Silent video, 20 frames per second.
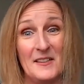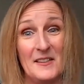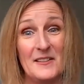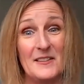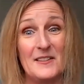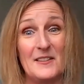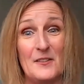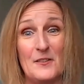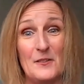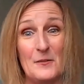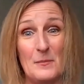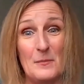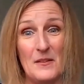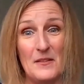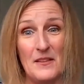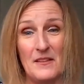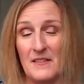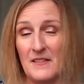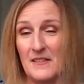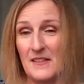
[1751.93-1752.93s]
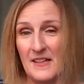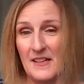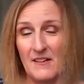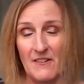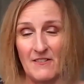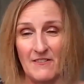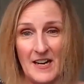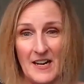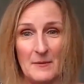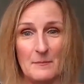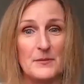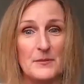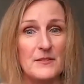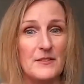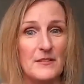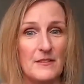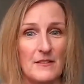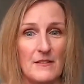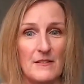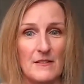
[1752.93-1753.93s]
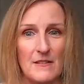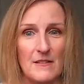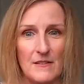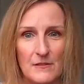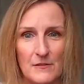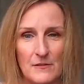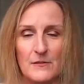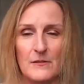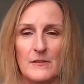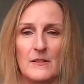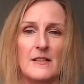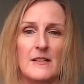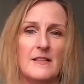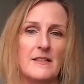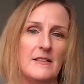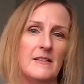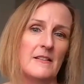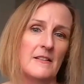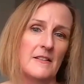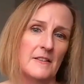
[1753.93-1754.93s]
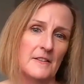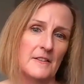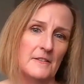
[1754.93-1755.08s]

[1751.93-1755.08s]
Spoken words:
So, but that they are absolutely